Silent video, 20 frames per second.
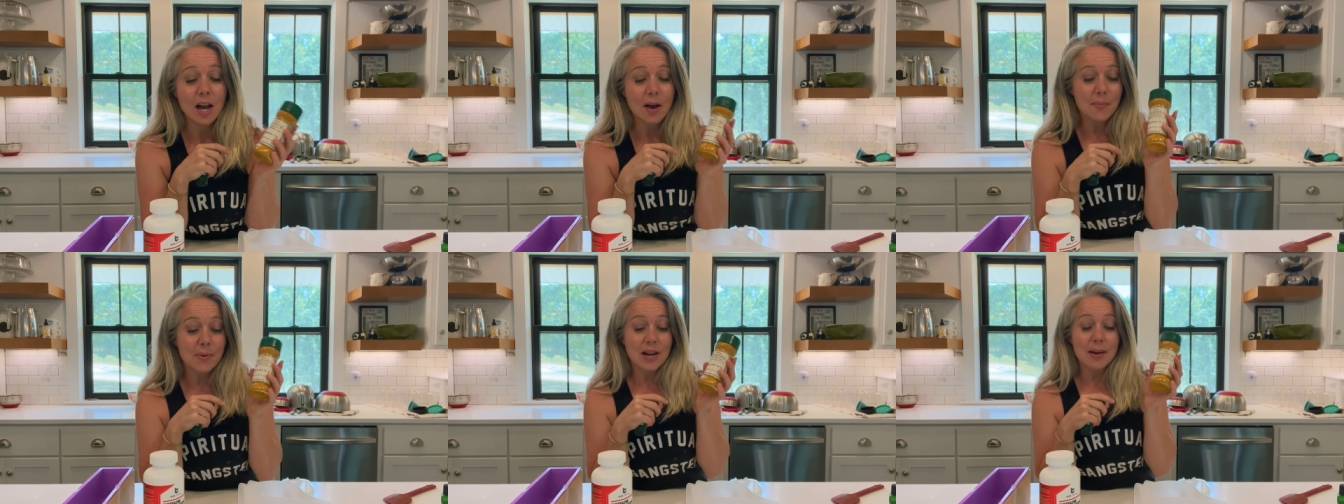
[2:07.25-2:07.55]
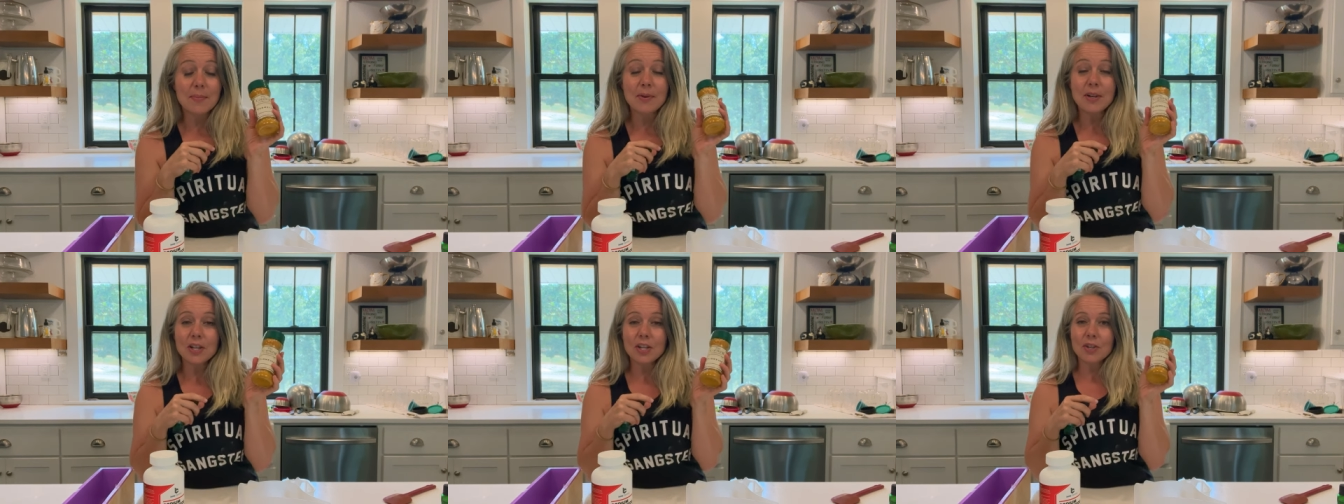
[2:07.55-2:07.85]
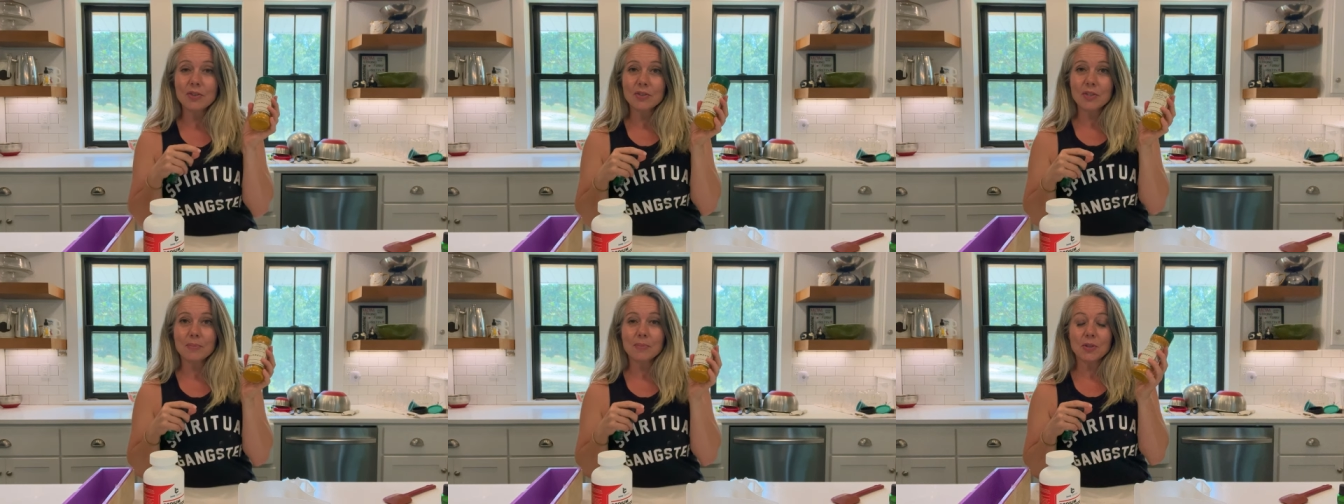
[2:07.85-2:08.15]
but I'm gonna
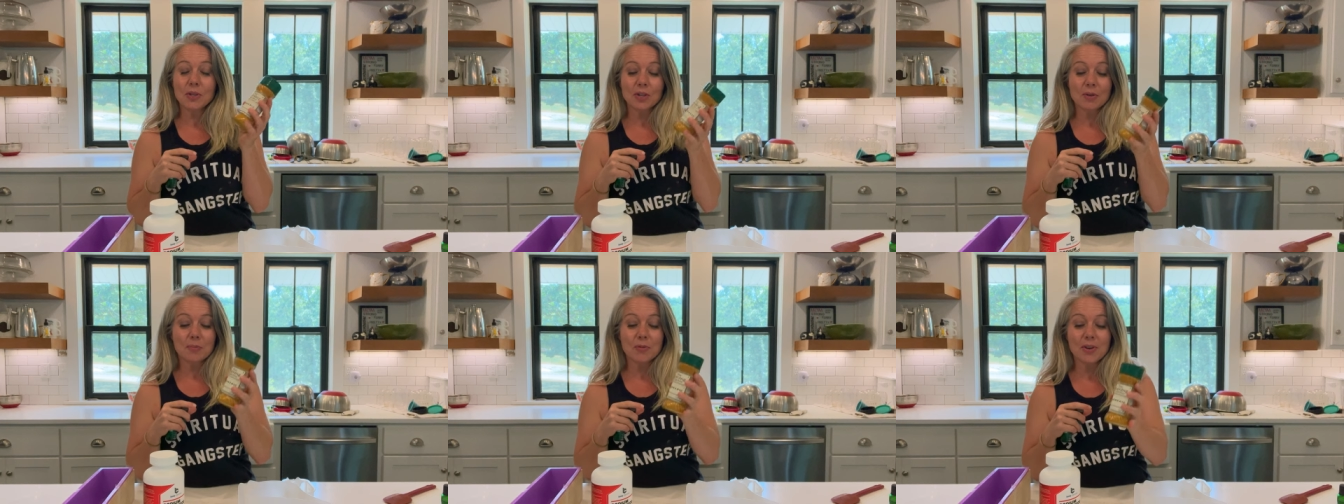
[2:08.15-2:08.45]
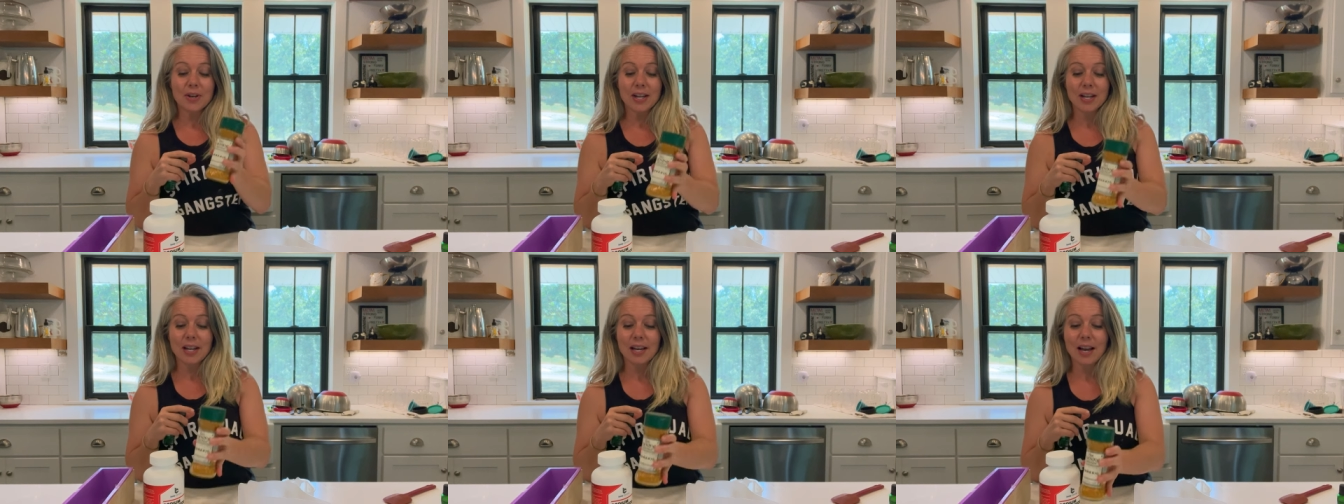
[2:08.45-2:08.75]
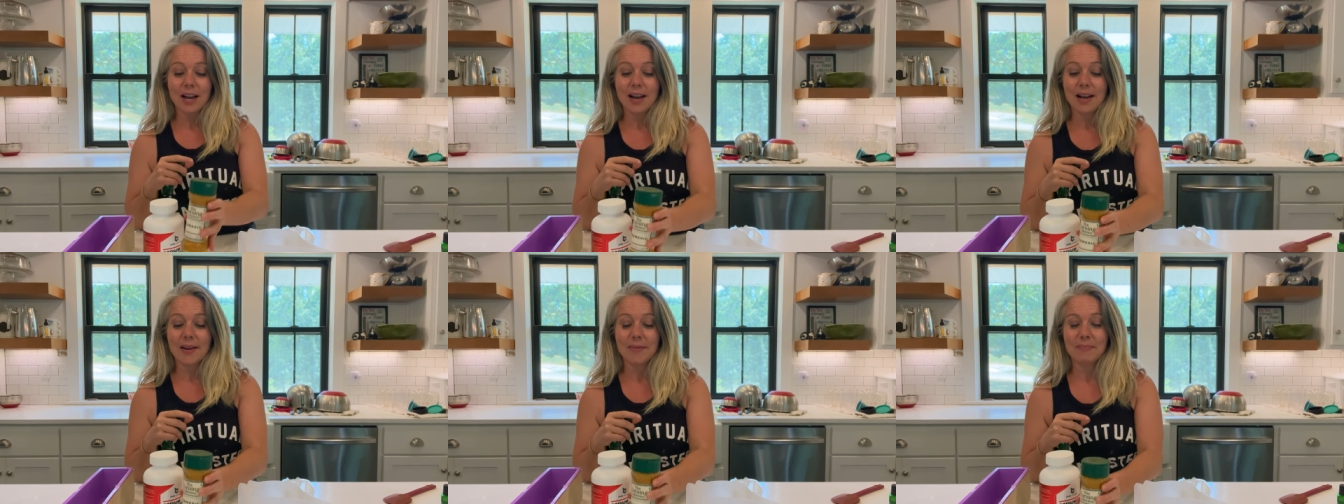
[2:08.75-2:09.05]
use some turmeric
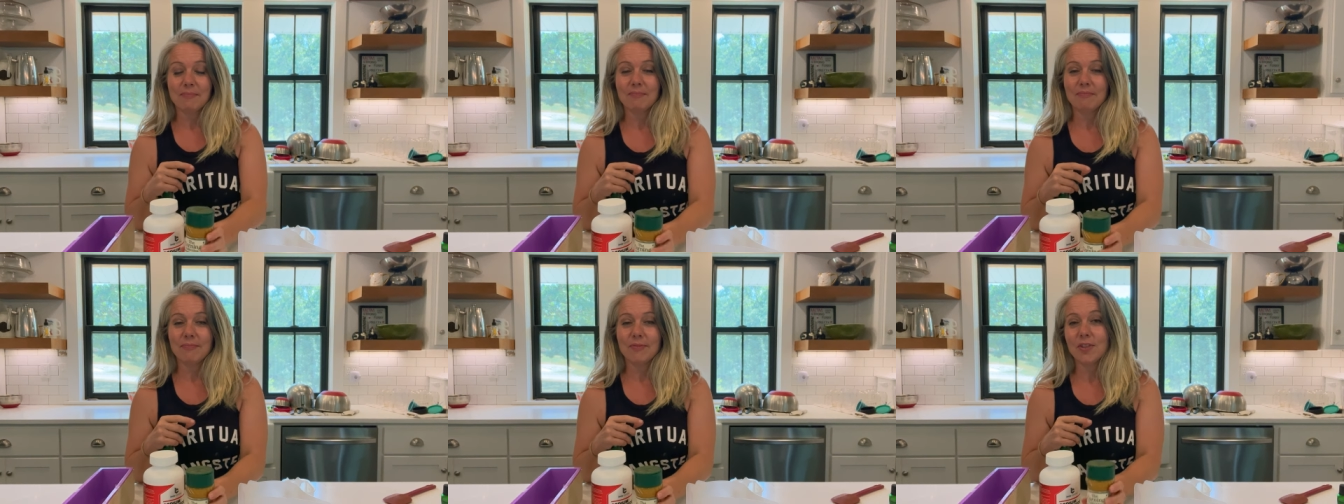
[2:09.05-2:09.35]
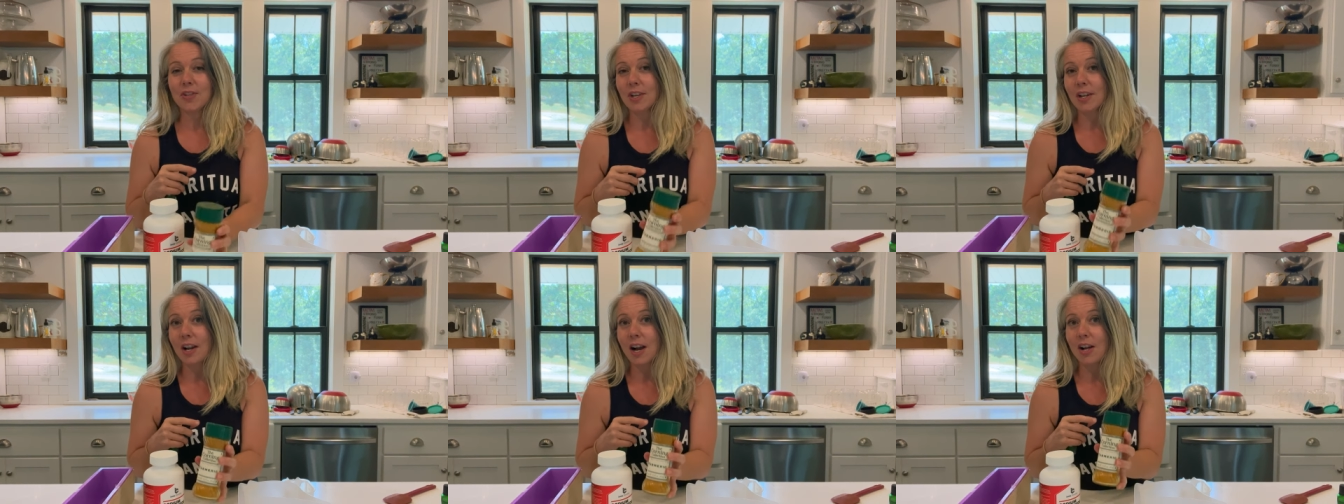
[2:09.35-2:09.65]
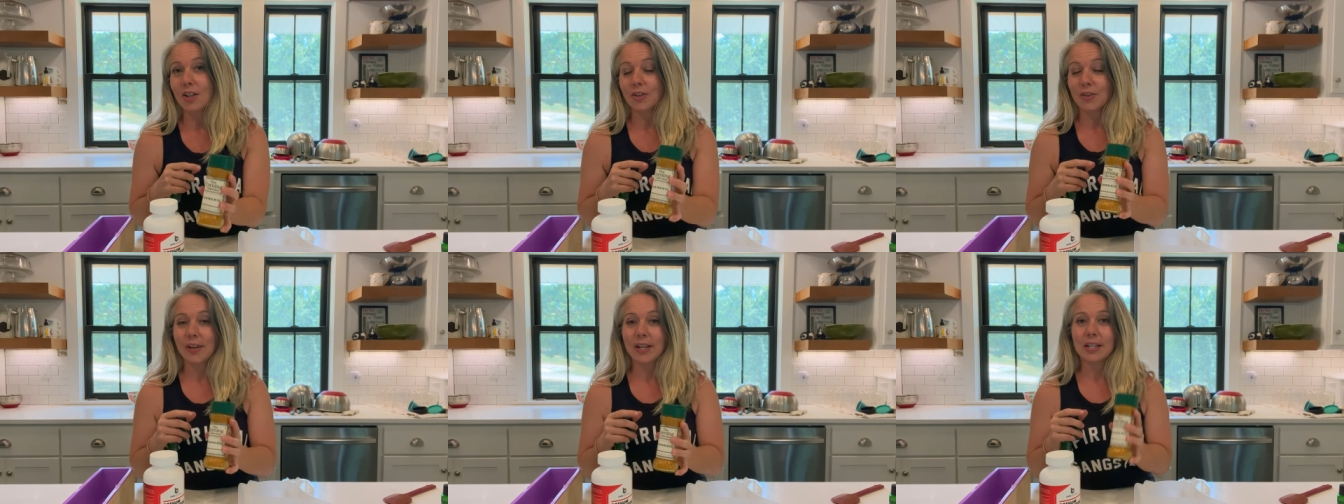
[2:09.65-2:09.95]
um, to
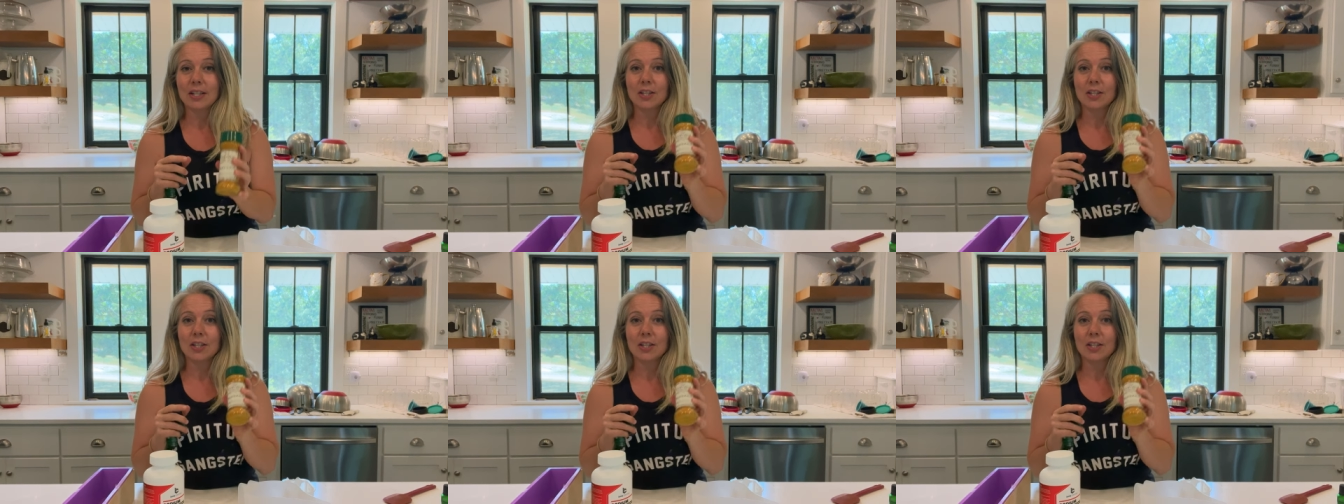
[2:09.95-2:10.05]
color it.